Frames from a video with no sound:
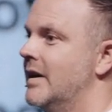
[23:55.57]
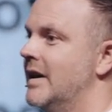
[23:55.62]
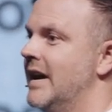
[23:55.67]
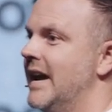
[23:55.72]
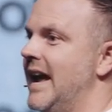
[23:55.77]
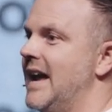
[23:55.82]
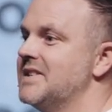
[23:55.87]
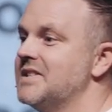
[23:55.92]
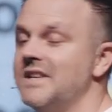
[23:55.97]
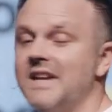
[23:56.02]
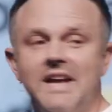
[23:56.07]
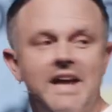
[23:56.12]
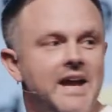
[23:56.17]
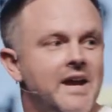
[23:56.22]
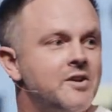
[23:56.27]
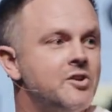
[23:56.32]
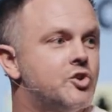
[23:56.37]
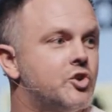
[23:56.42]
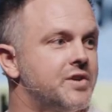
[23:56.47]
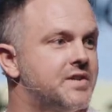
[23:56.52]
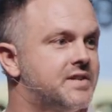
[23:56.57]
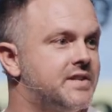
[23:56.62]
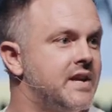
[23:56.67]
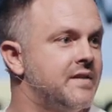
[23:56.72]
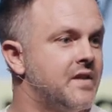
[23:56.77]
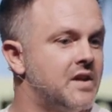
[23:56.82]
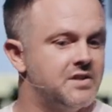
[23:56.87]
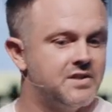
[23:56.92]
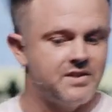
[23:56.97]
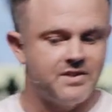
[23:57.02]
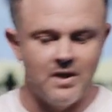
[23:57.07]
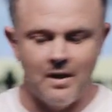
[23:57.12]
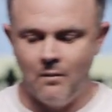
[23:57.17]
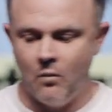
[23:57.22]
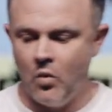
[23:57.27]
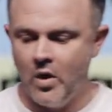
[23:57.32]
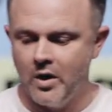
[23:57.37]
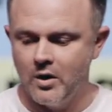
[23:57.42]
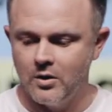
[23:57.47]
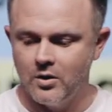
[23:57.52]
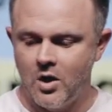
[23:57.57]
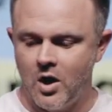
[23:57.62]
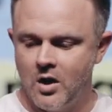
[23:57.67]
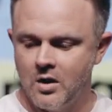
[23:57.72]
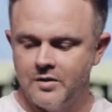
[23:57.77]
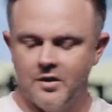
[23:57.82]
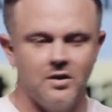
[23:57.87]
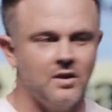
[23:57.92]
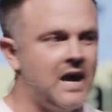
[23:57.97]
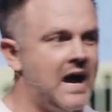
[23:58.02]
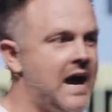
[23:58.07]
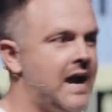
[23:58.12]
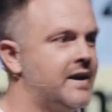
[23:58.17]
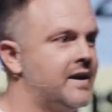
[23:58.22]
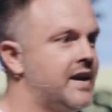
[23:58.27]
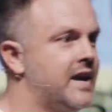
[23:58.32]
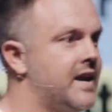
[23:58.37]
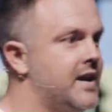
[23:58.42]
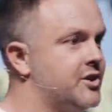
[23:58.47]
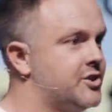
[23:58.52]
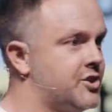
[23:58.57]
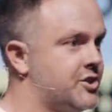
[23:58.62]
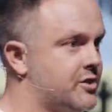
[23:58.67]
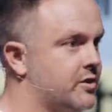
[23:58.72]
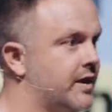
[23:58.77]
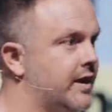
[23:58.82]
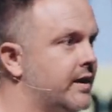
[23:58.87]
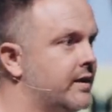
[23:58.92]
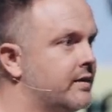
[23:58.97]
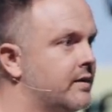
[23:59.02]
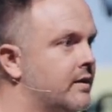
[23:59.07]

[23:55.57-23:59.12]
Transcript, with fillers: Isn't it interesting that somewhere along the line in history,